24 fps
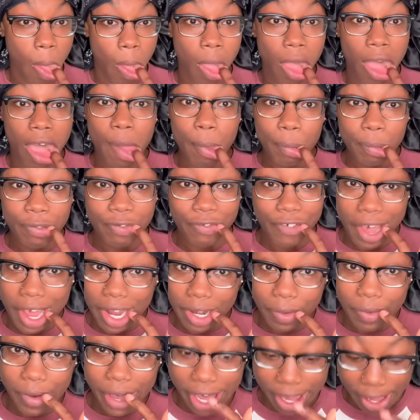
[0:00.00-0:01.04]
I'm gonna
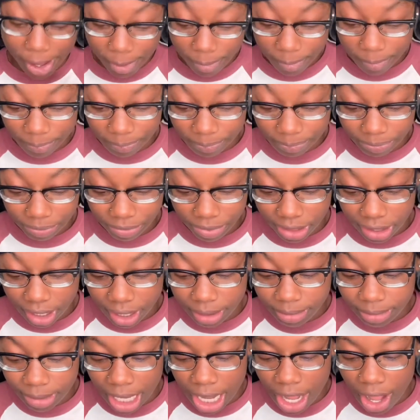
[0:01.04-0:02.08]
find a way.
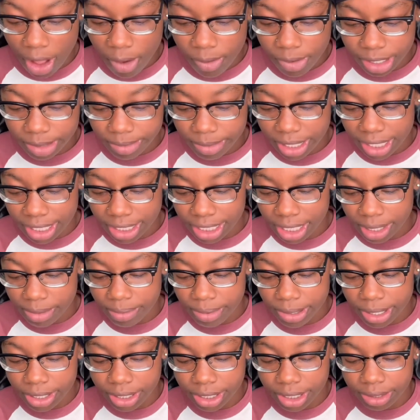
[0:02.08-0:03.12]
I've always been a
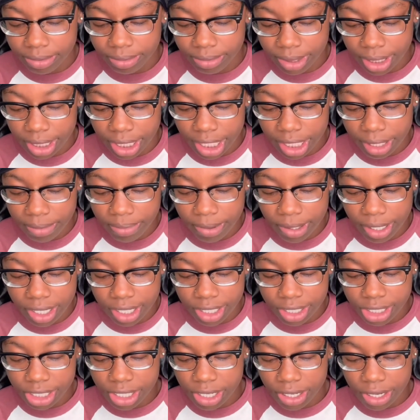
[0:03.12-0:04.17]
temptation, independent,
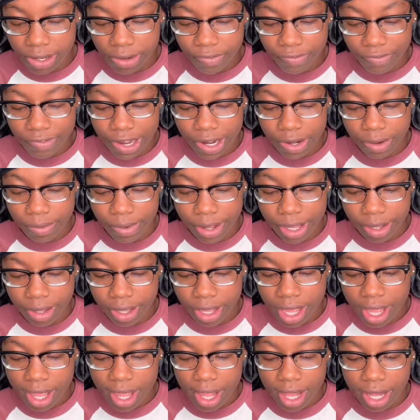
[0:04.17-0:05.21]
solo, find a way.
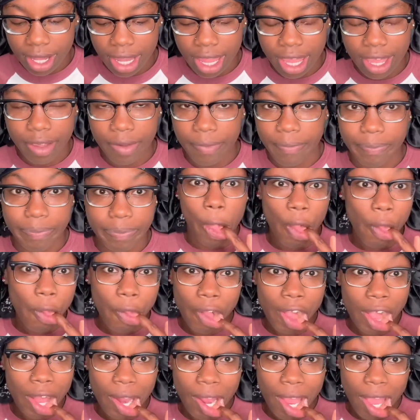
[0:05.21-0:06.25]
Like, I don't
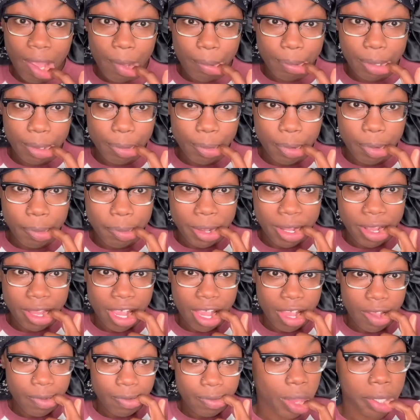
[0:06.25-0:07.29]
care how people in my
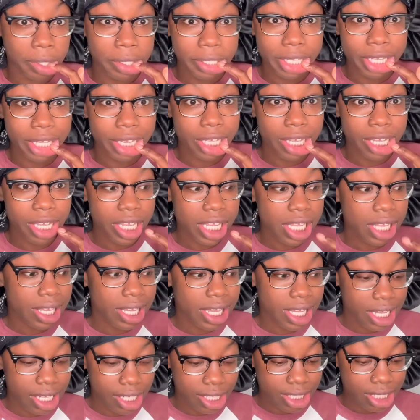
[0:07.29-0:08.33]
life. When you leave,
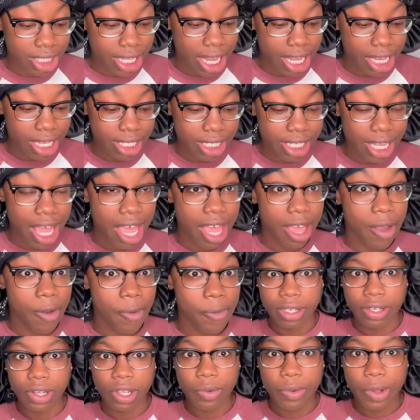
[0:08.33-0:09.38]
stay.
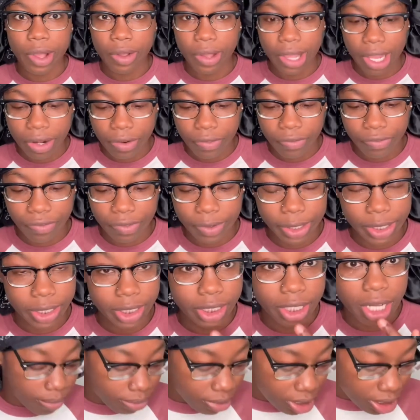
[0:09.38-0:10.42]
Y'all don't got no
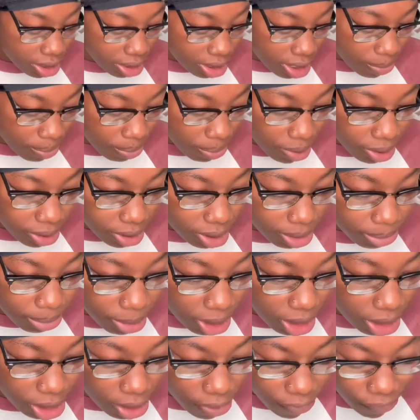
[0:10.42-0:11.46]
friends. I'm not type of person to be
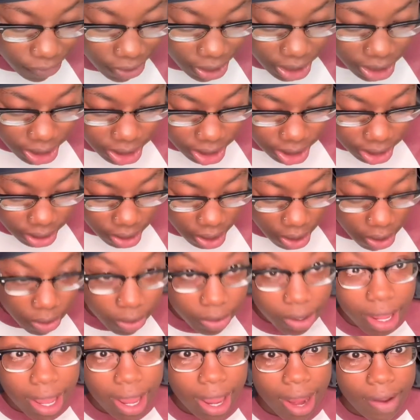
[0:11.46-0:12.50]
in your face all
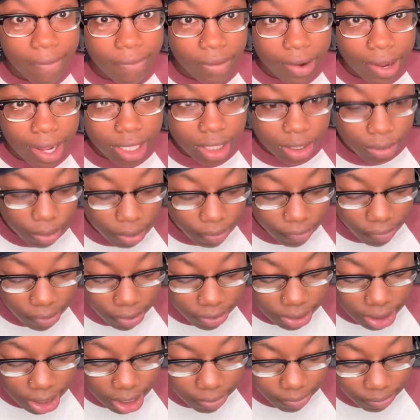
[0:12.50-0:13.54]
day, every day,
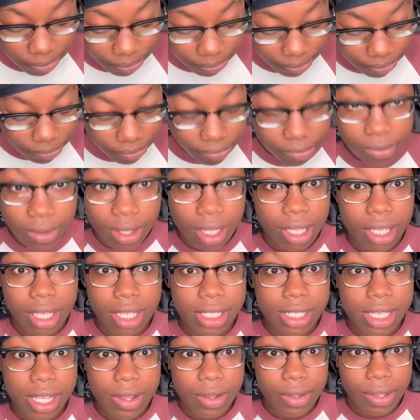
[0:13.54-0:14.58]
24/7.
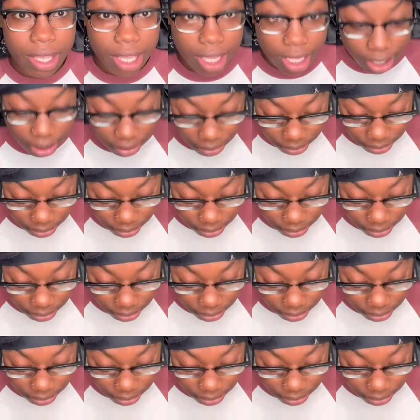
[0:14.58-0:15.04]
Because I don't care.